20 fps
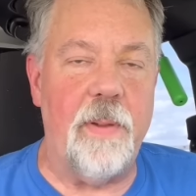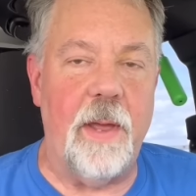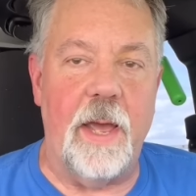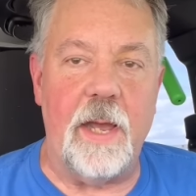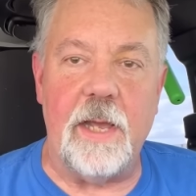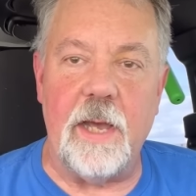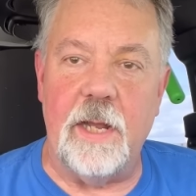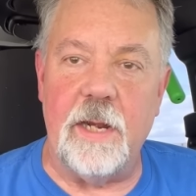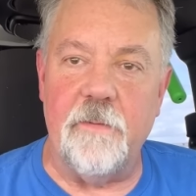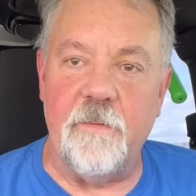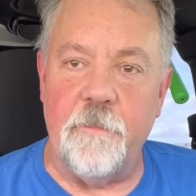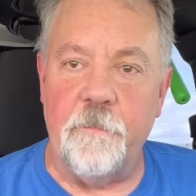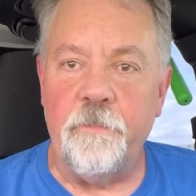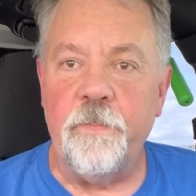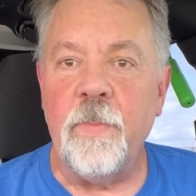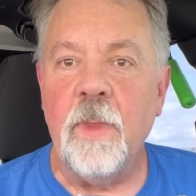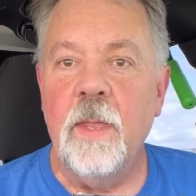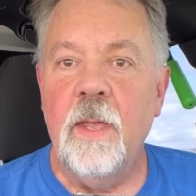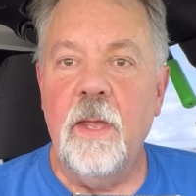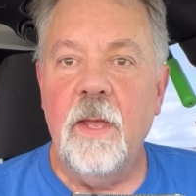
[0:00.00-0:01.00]
pack out of it.
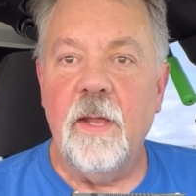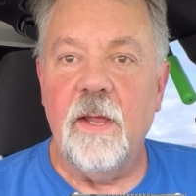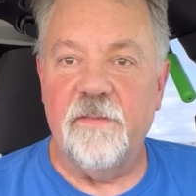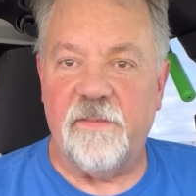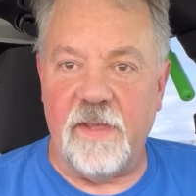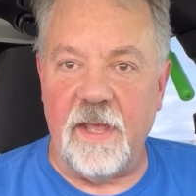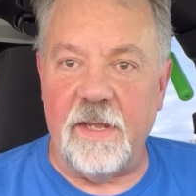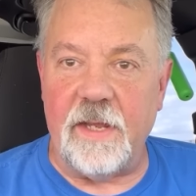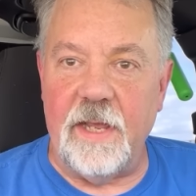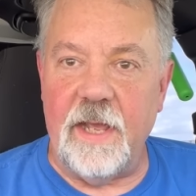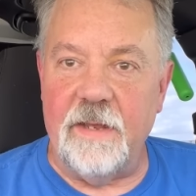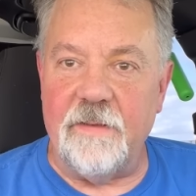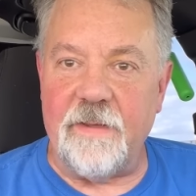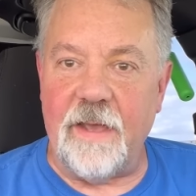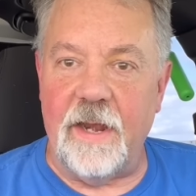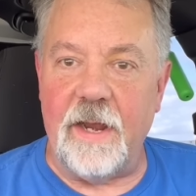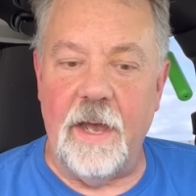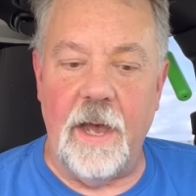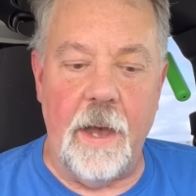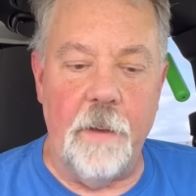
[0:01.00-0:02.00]
Let's get the
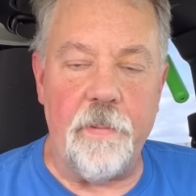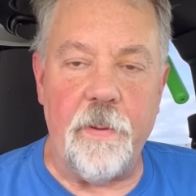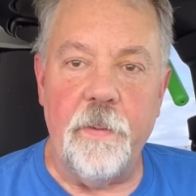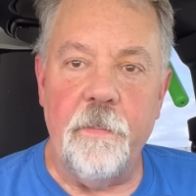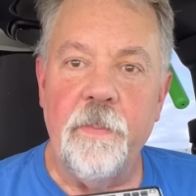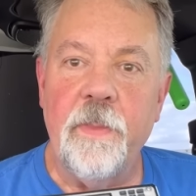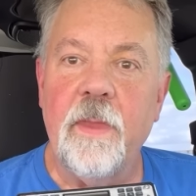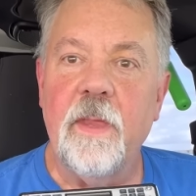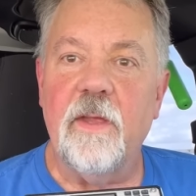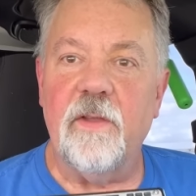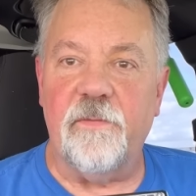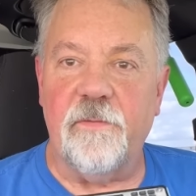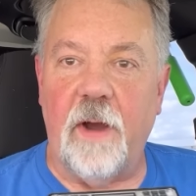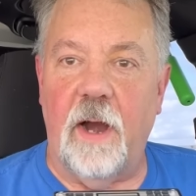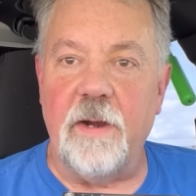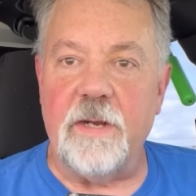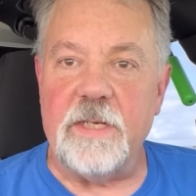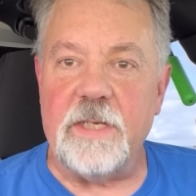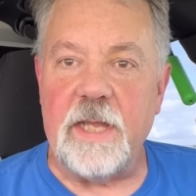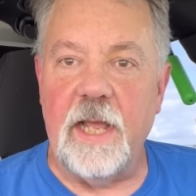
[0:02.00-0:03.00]
antenna up. Let's
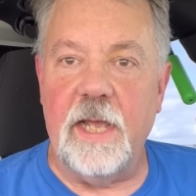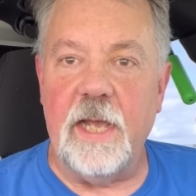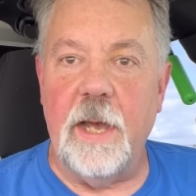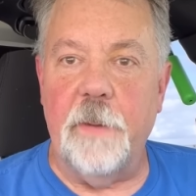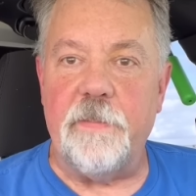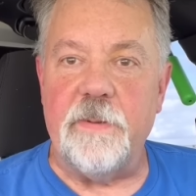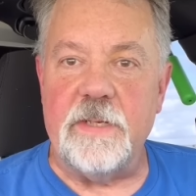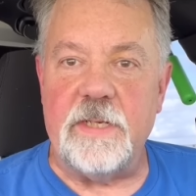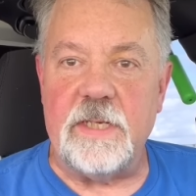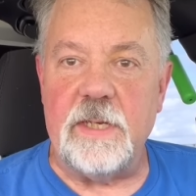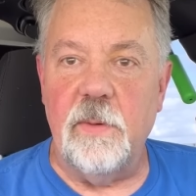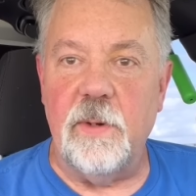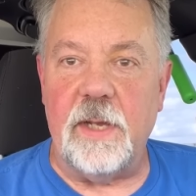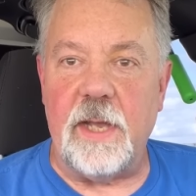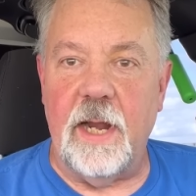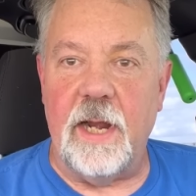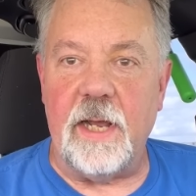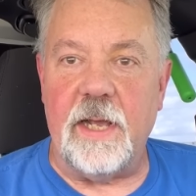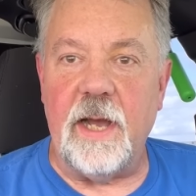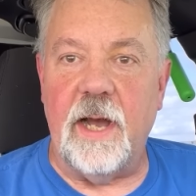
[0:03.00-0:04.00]
fire this thing up and see what
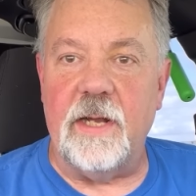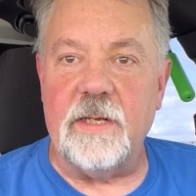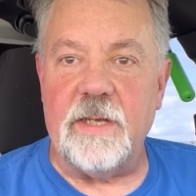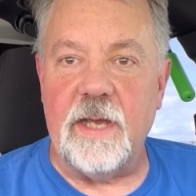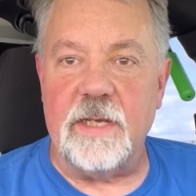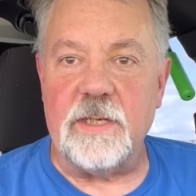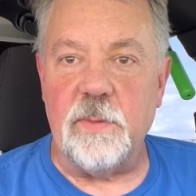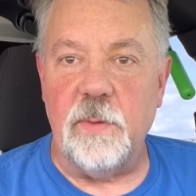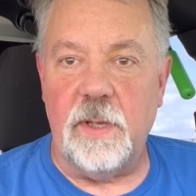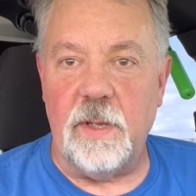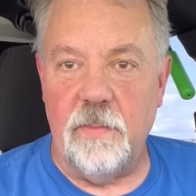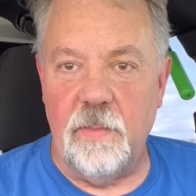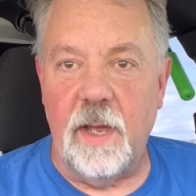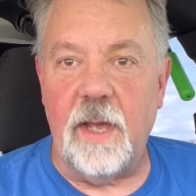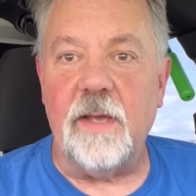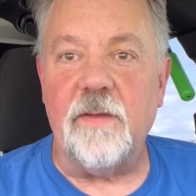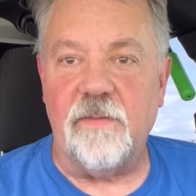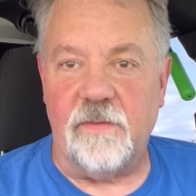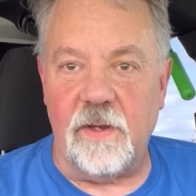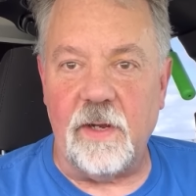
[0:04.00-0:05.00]
kind of contacts we can
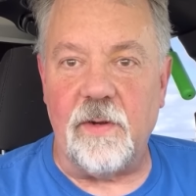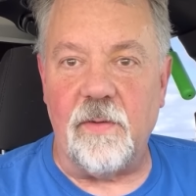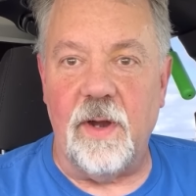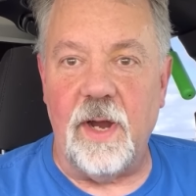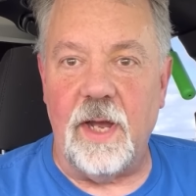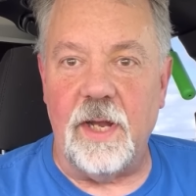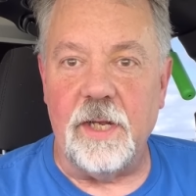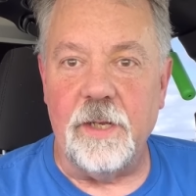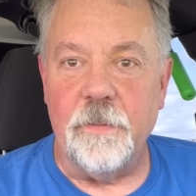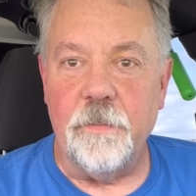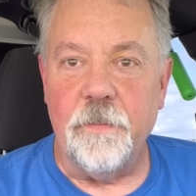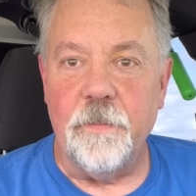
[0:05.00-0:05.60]
make. Stick around.